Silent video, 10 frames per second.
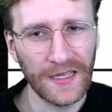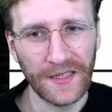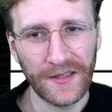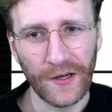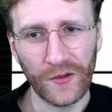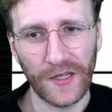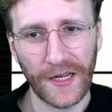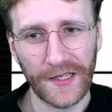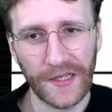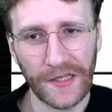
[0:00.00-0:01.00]
They're on
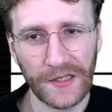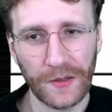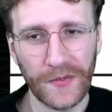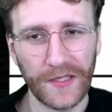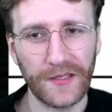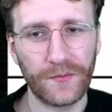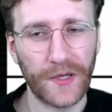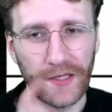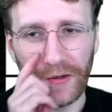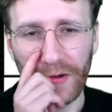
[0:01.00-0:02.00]
Gladiator Beast,
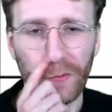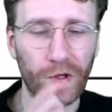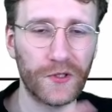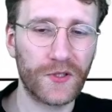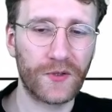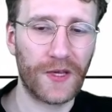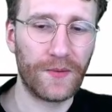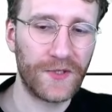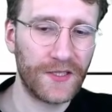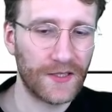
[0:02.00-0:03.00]
but our board is so
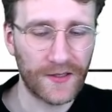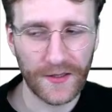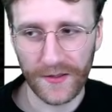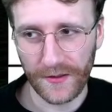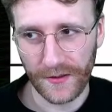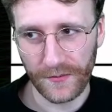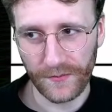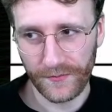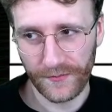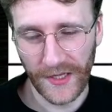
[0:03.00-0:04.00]
empty that's,
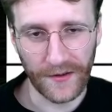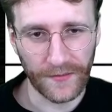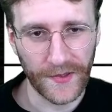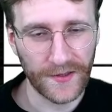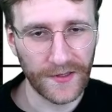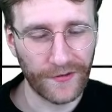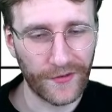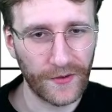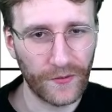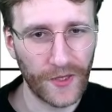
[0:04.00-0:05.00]
yeah, there's
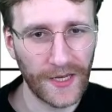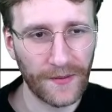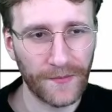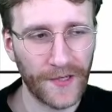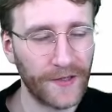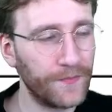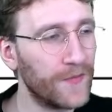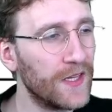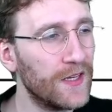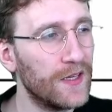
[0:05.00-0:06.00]
nothing really happening.
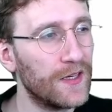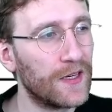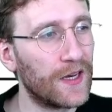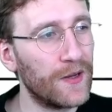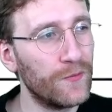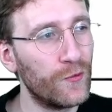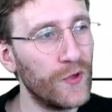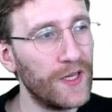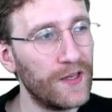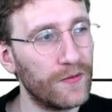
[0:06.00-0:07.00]
I'm
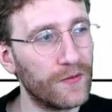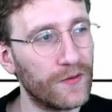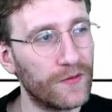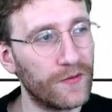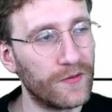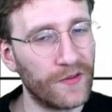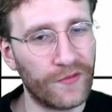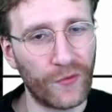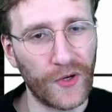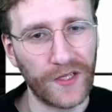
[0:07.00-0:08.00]
really
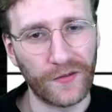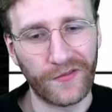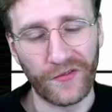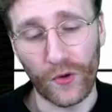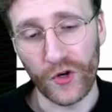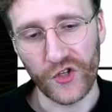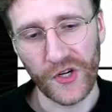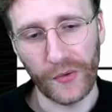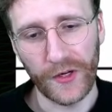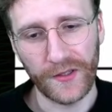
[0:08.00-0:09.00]
afraid of more
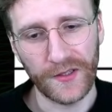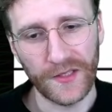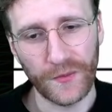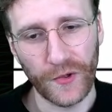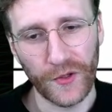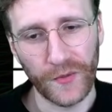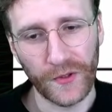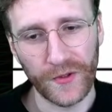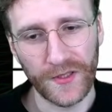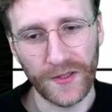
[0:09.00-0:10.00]
Chariot at this point
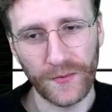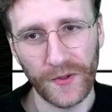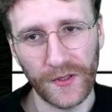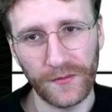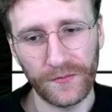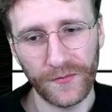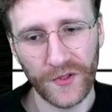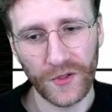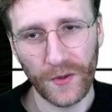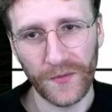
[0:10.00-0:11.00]
because this will
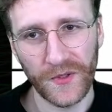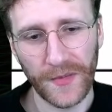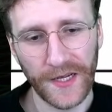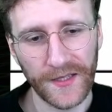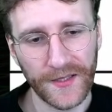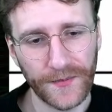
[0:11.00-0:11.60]
stop Demise